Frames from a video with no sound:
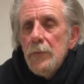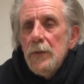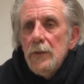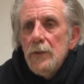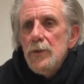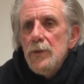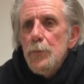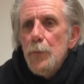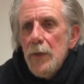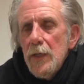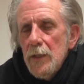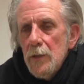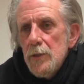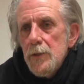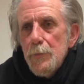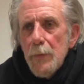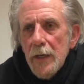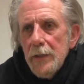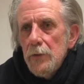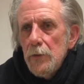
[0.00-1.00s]
A Springer
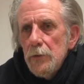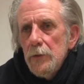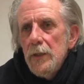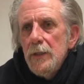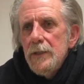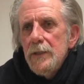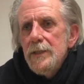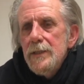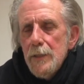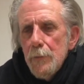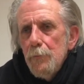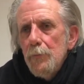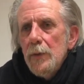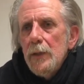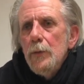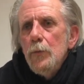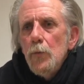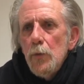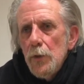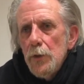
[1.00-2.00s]
Spaniel simply
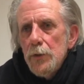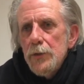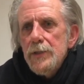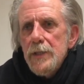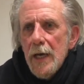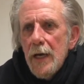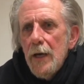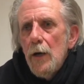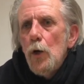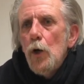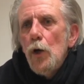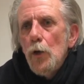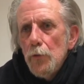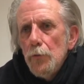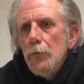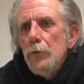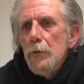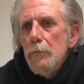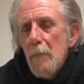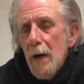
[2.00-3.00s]
works at
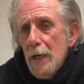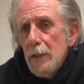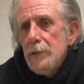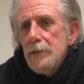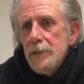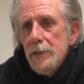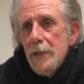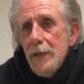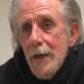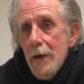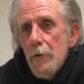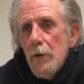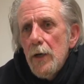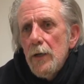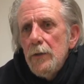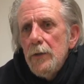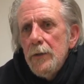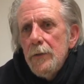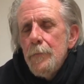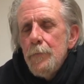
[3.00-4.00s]
100 miles an hour.
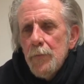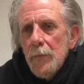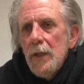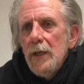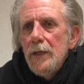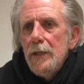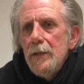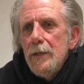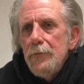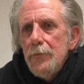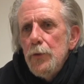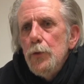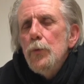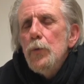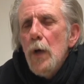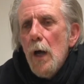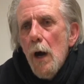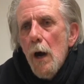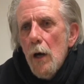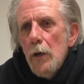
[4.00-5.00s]
And if you
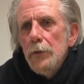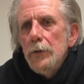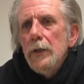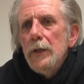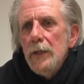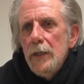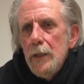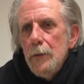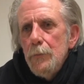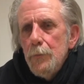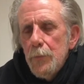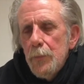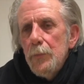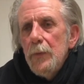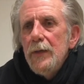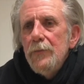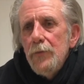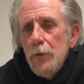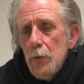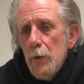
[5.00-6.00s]
can't keep
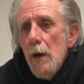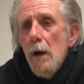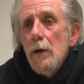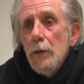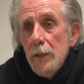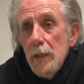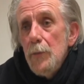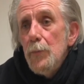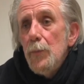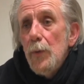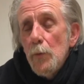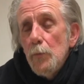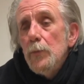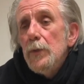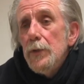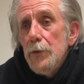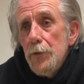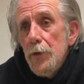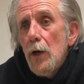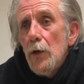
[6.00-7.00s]
up with
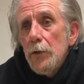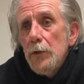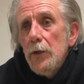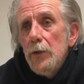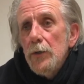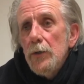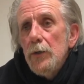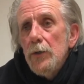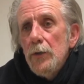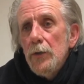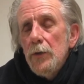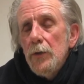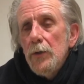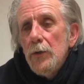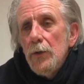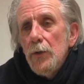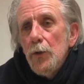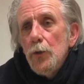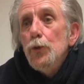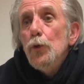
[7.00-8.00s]
the dog,
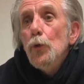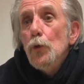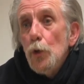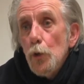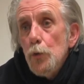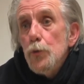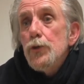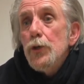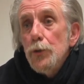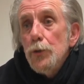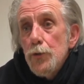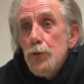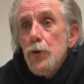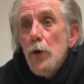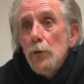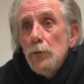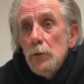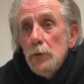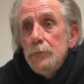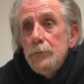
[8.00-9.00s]
you'll lose
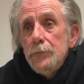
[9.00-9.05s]
control.